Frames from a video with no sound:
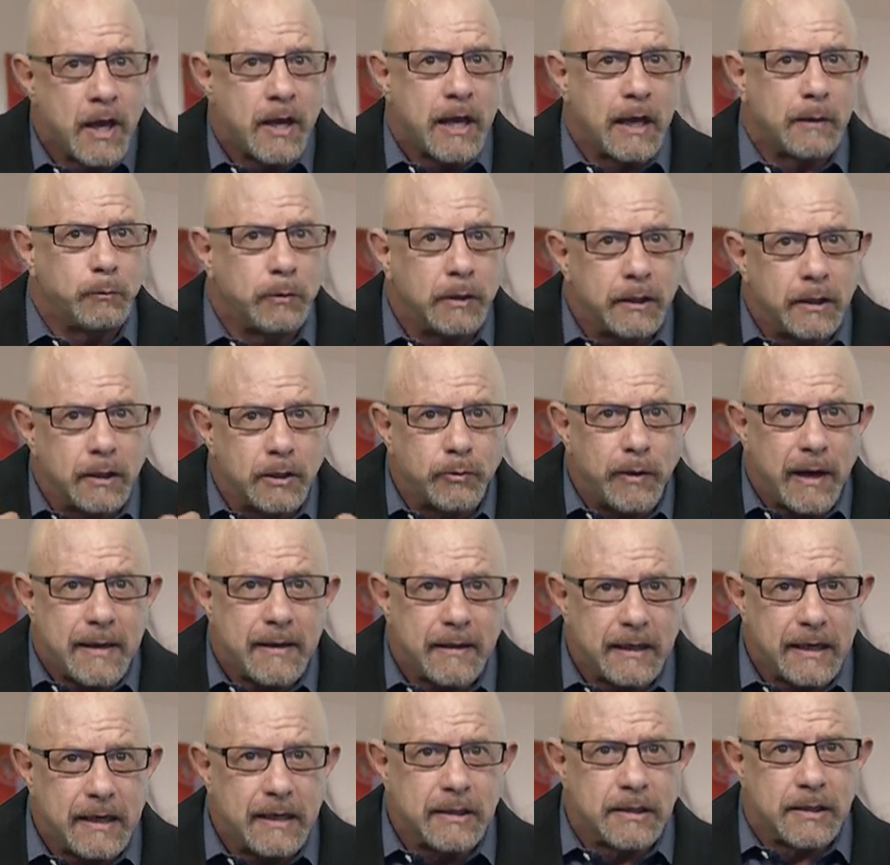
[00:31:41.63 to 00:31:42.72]
And one of the great
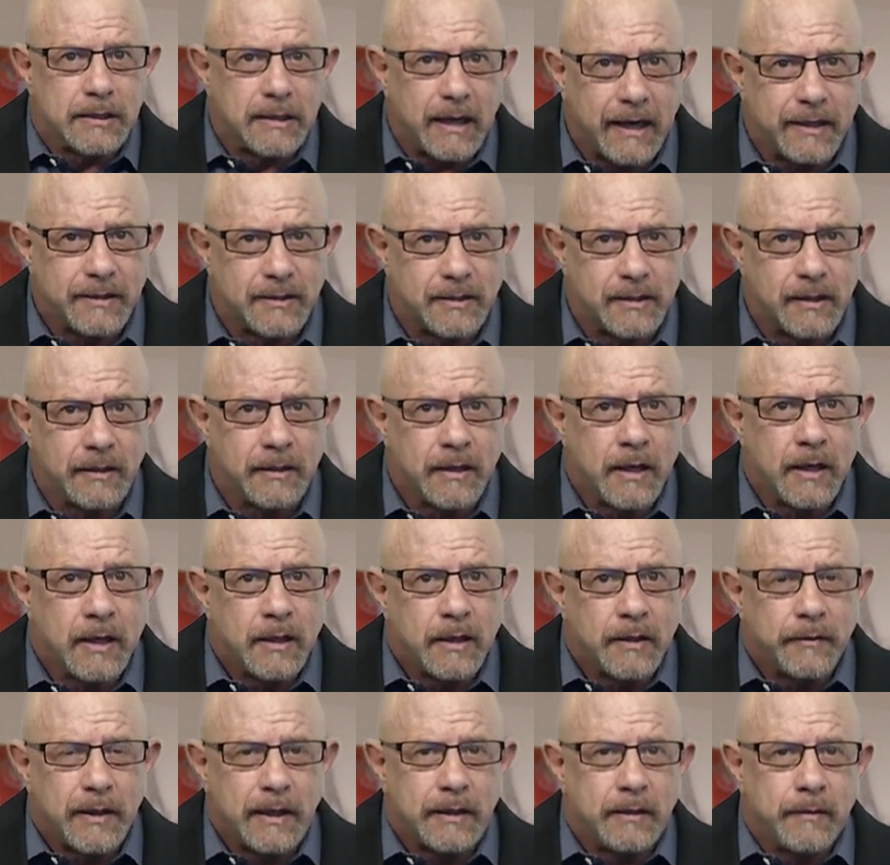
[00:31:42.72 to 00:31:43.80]
insights that
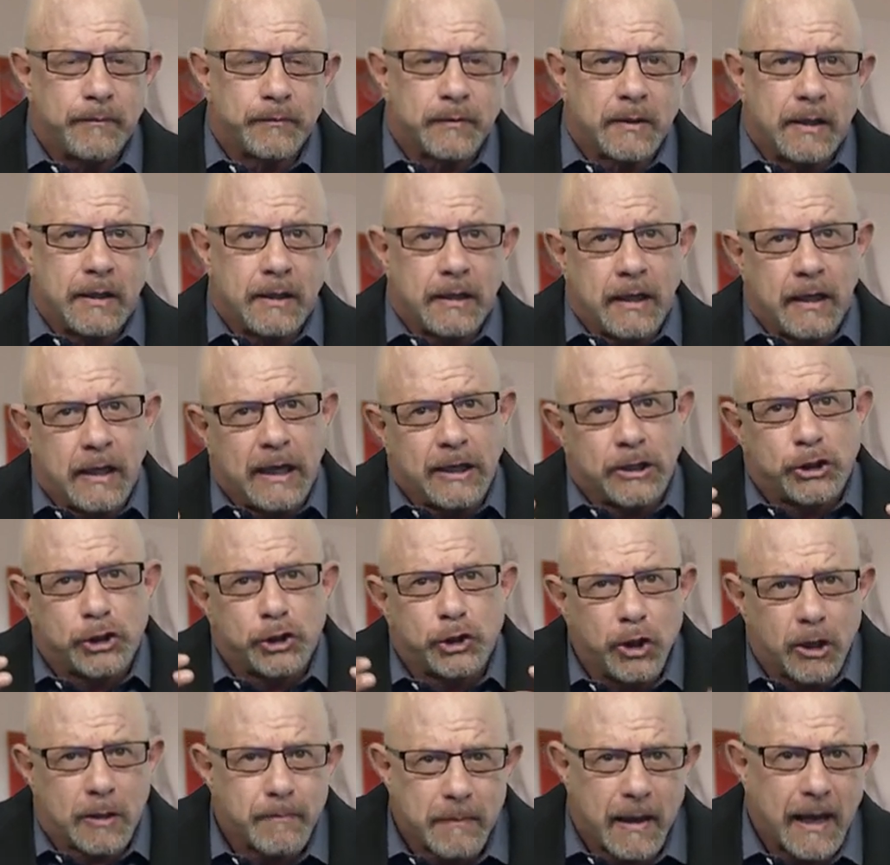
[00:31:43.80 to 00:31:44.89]
has
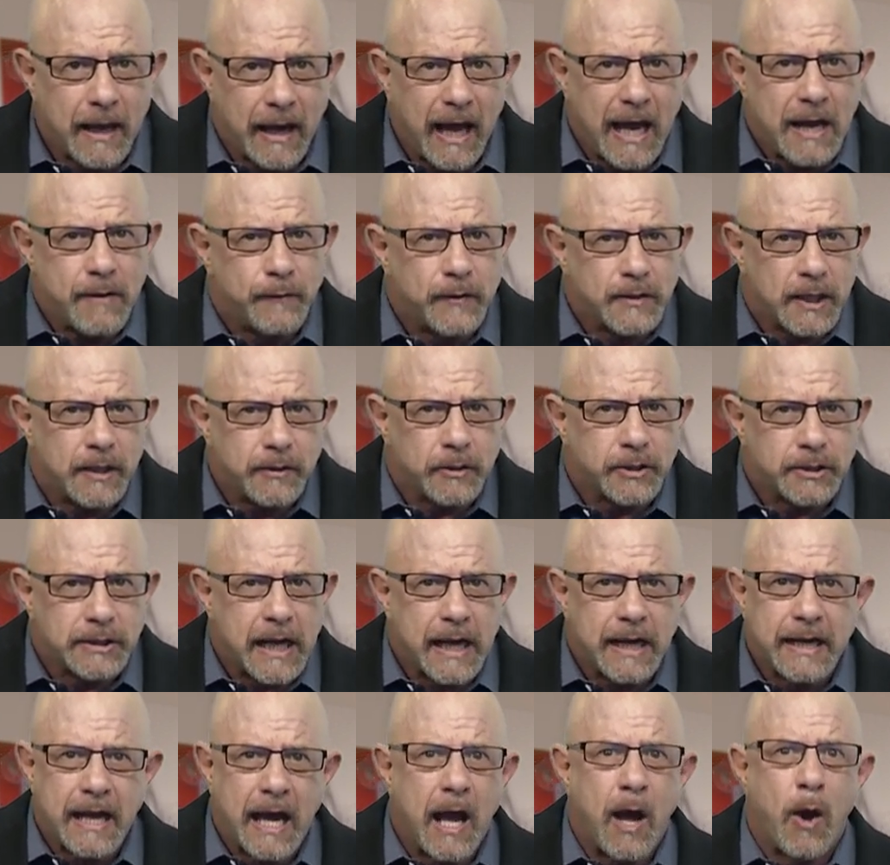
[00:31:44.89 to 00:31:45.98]
shook my life is
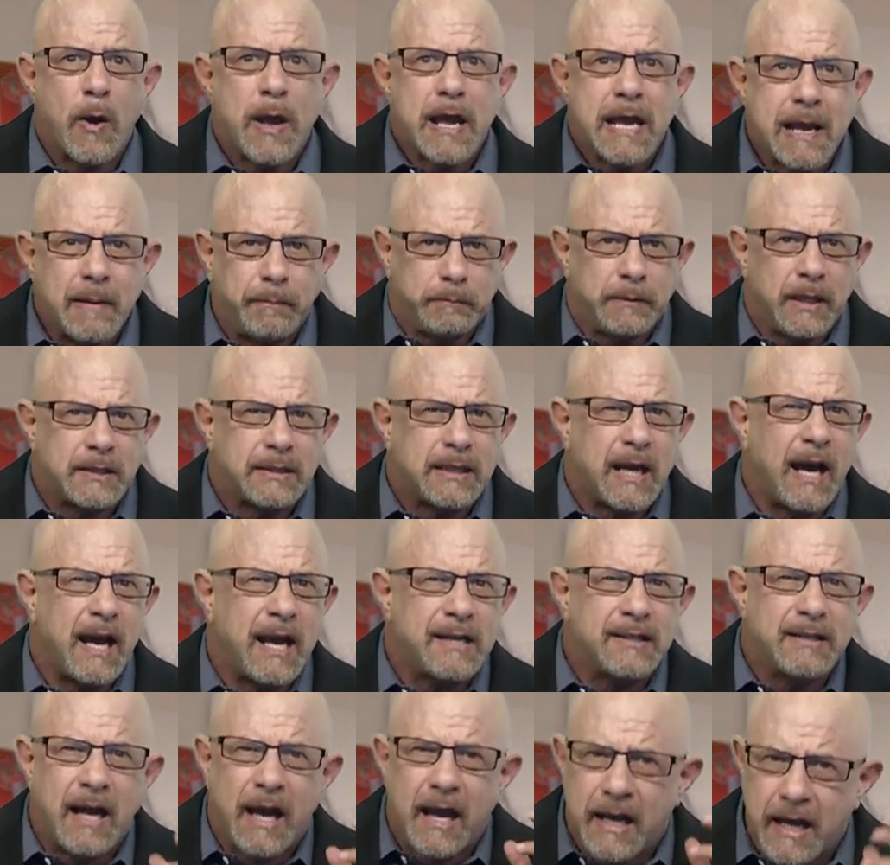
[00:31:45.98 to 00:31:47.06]
understanding how
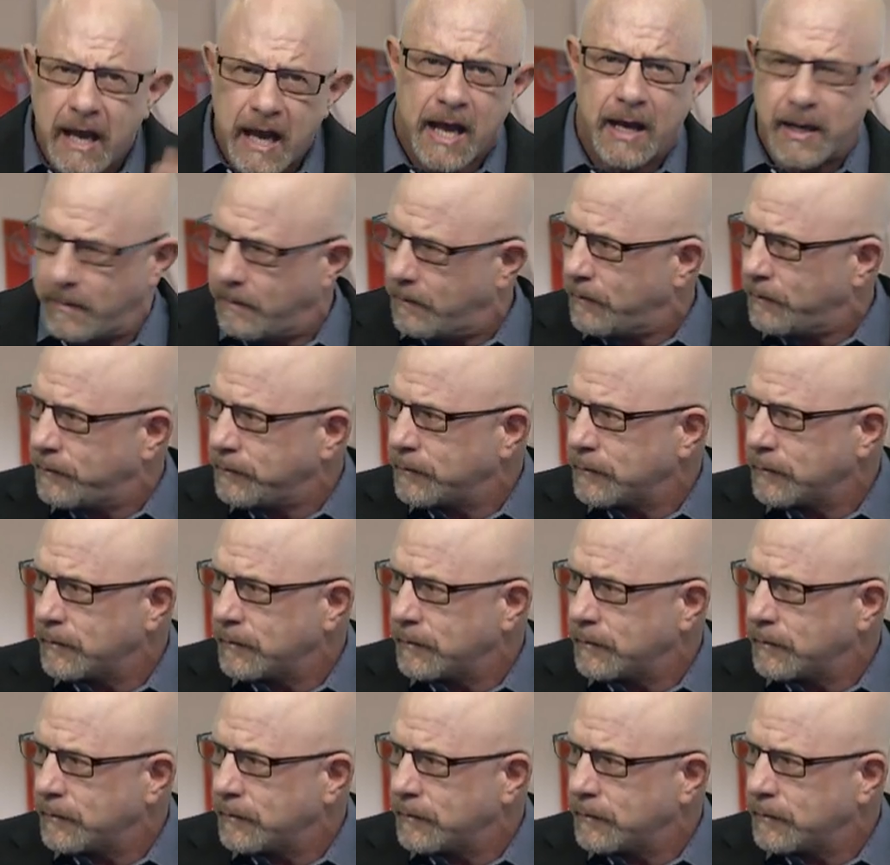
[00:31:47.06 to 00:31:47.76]
hypnotized I am